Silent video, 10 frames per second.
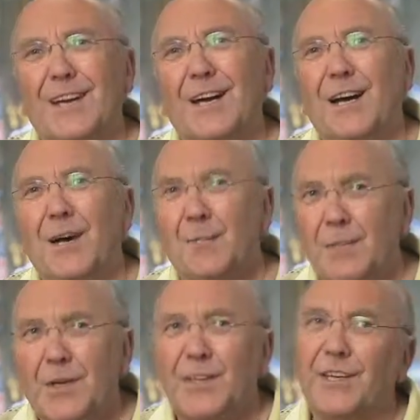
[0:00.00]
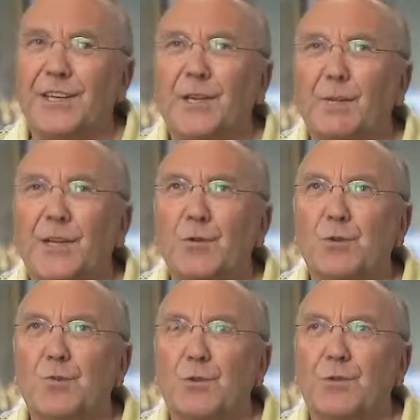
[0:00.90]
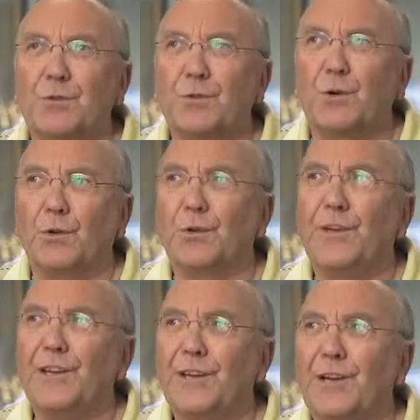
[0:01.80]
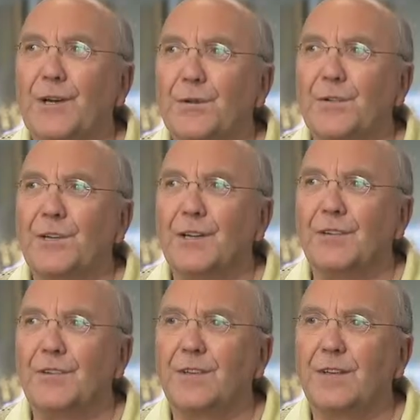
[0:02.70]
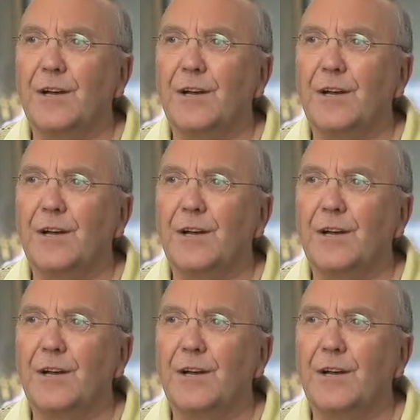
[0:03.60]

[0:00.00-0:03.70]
That was one great day out, was that.